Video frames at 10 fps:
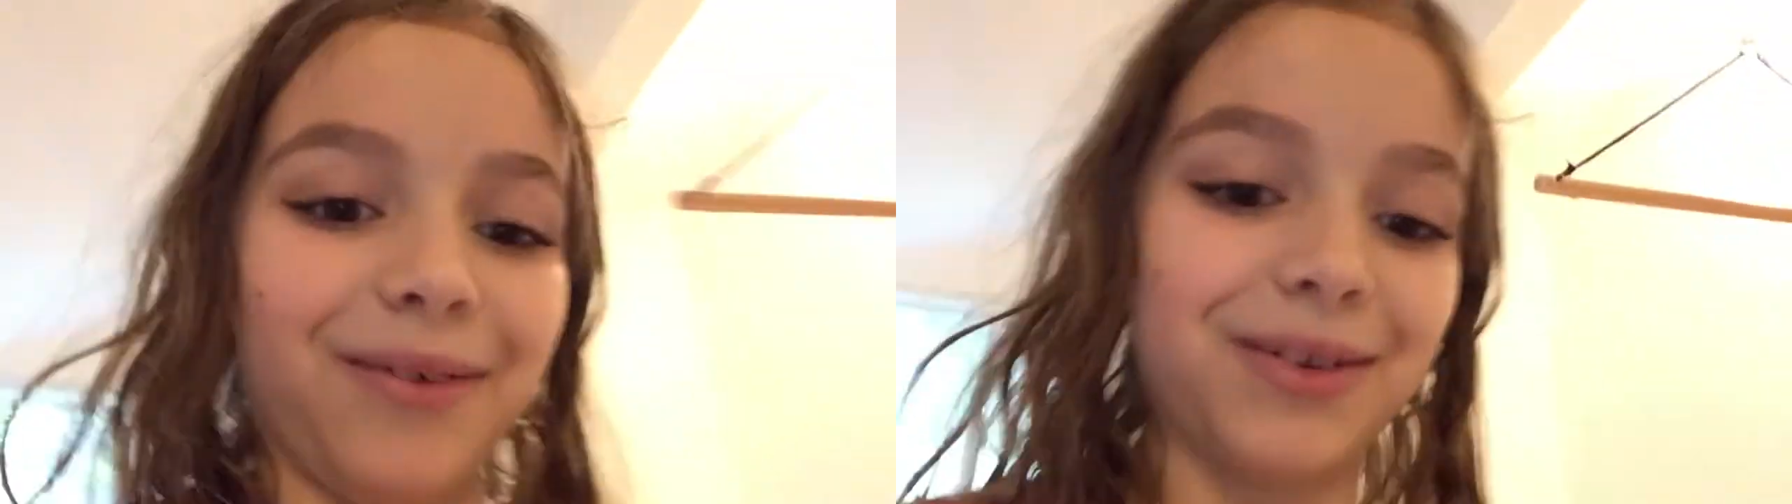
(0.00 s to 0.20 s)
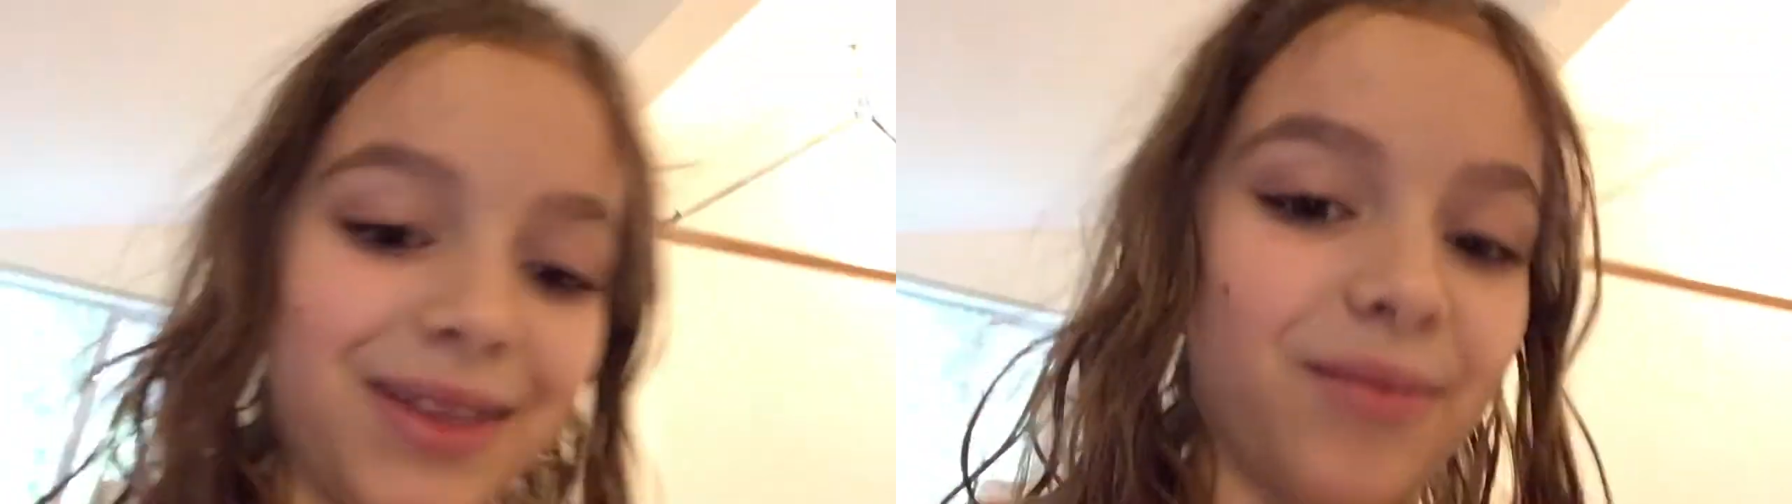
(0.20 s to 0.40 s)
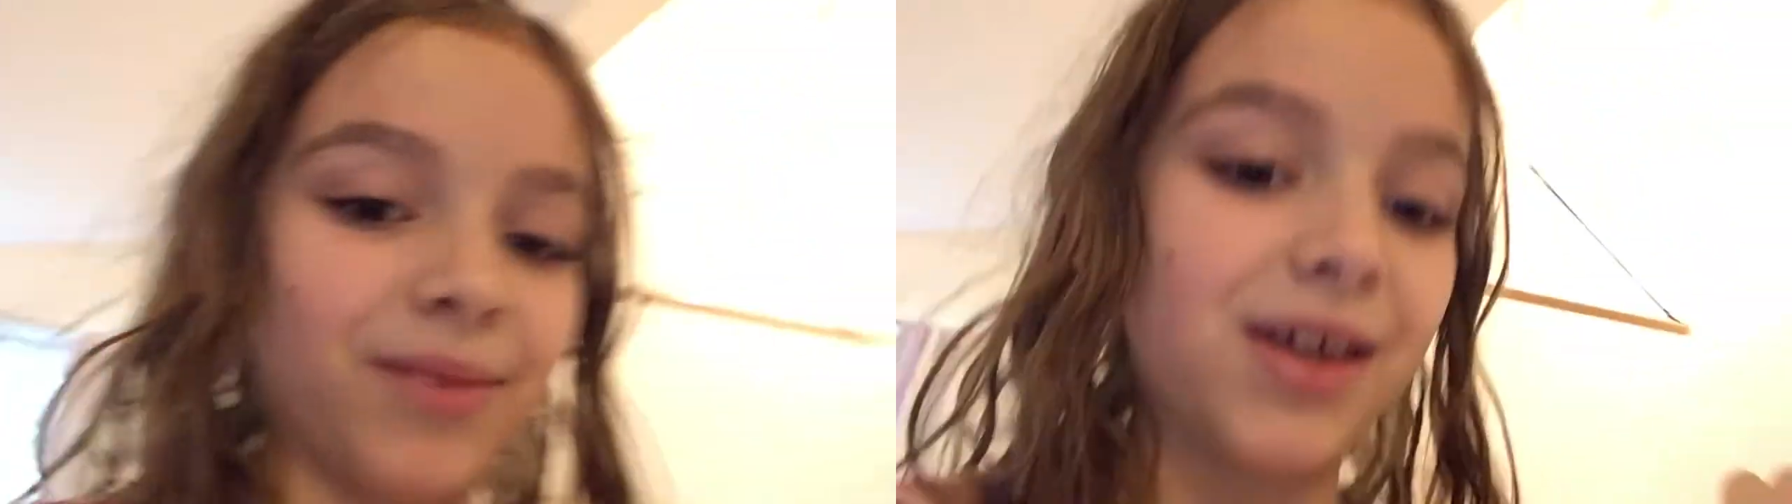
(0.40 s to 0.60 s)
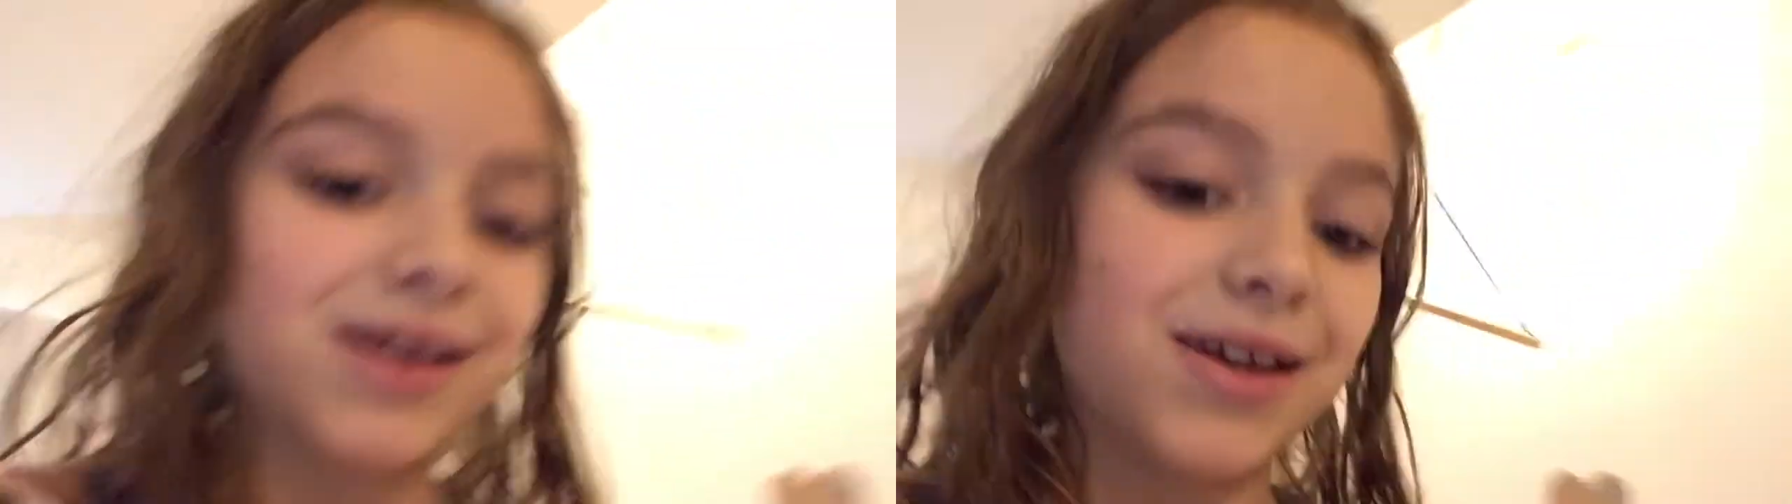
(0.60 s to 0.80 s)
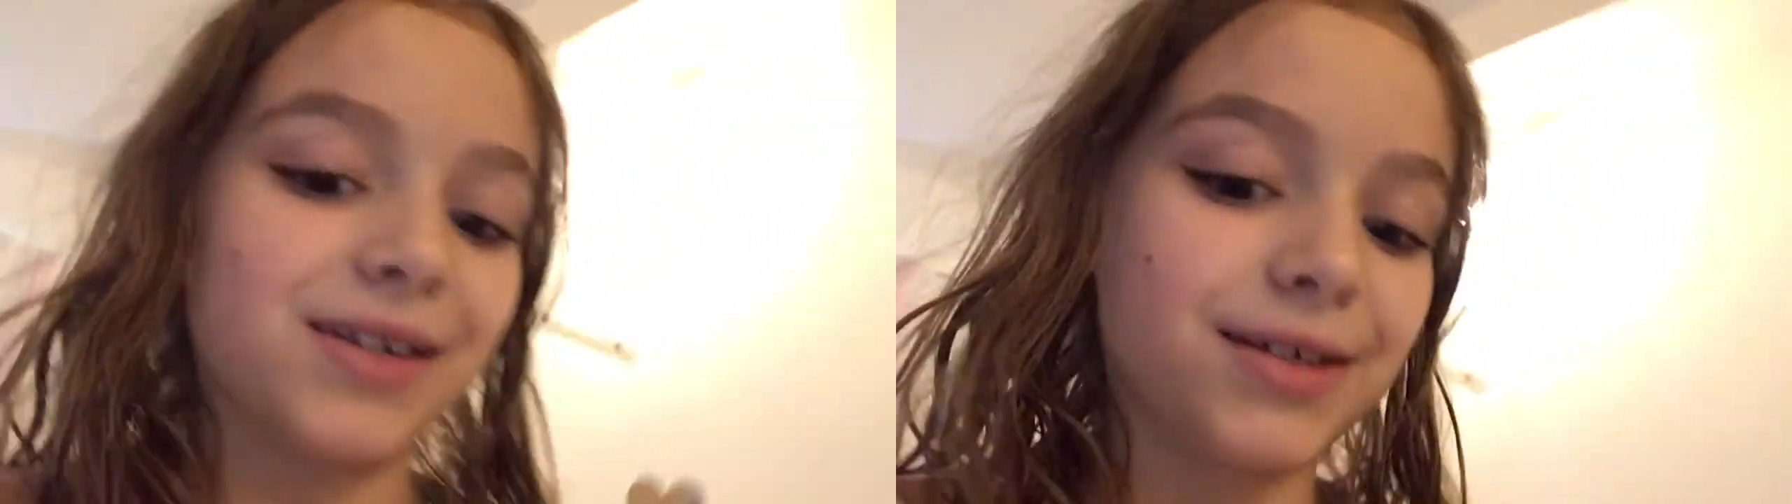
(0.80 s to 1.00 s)
with them.
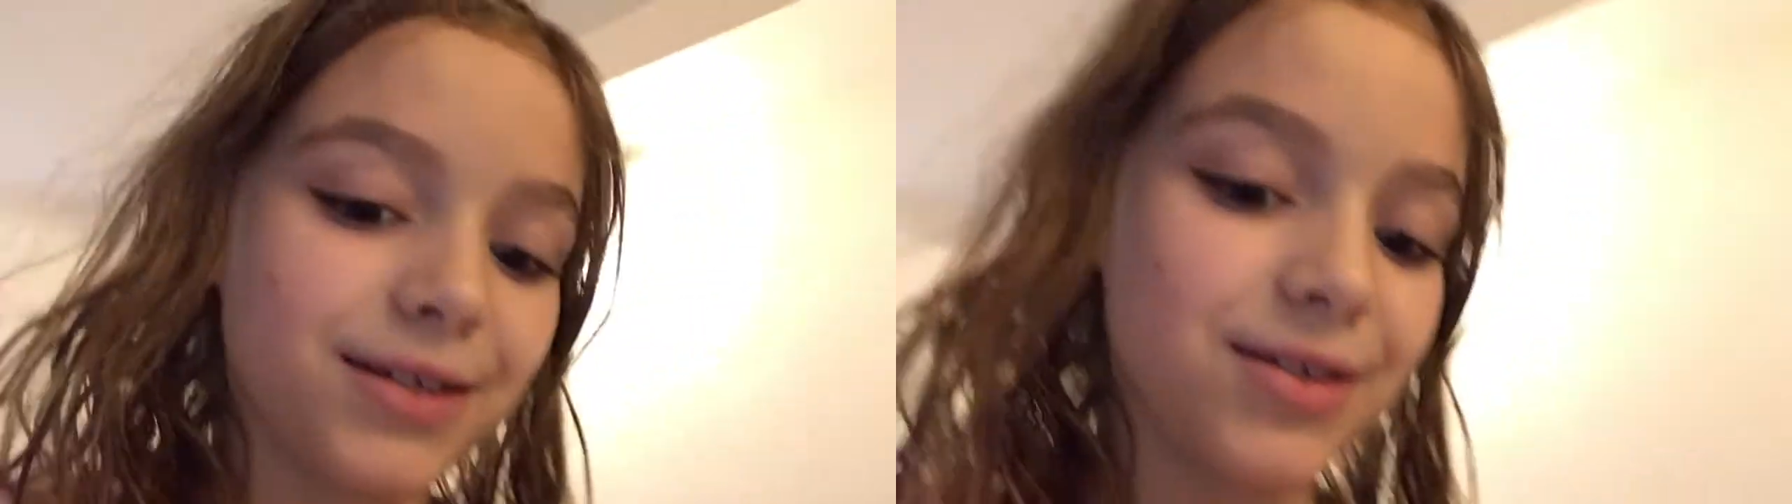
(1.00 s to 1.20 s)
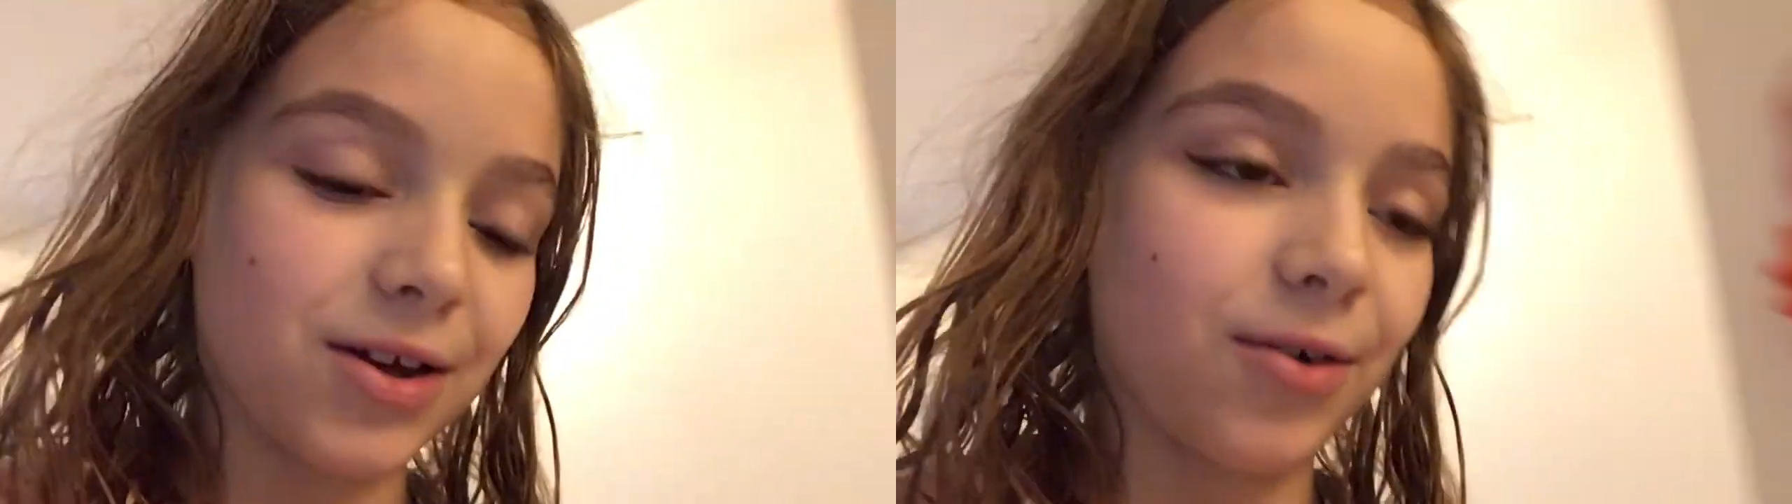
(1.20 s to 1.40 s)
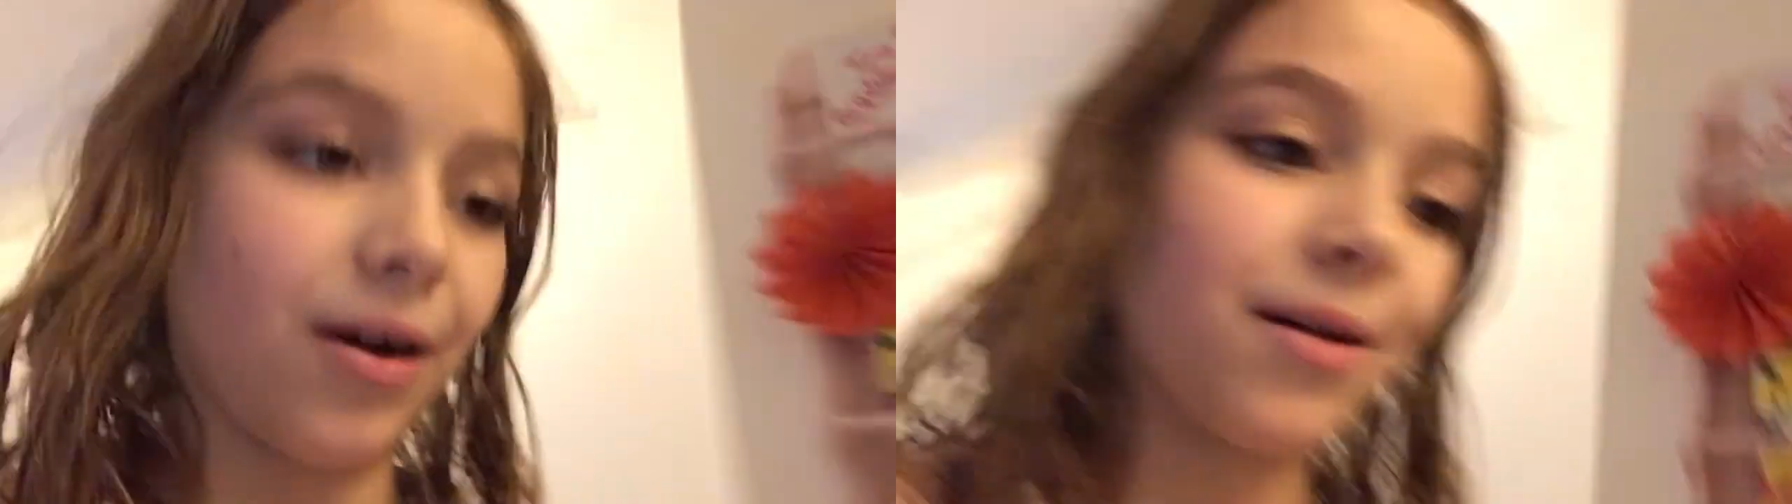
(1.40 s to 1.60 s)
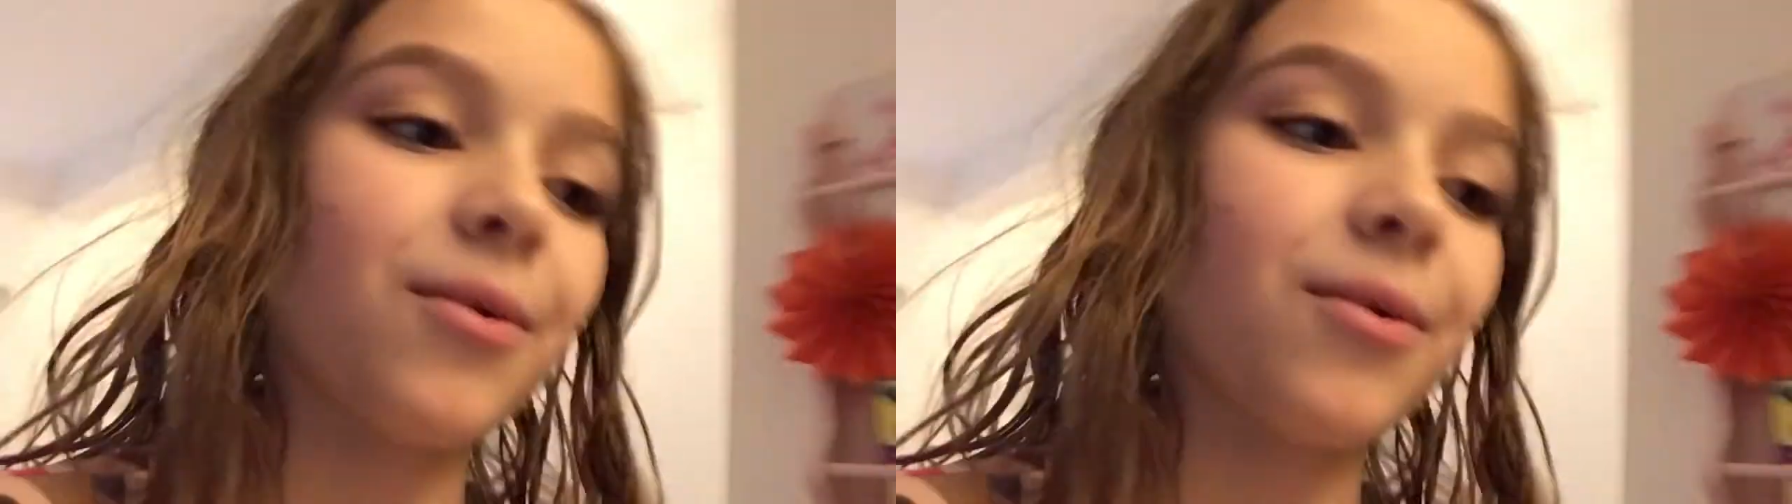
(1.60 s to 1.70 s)
So I'm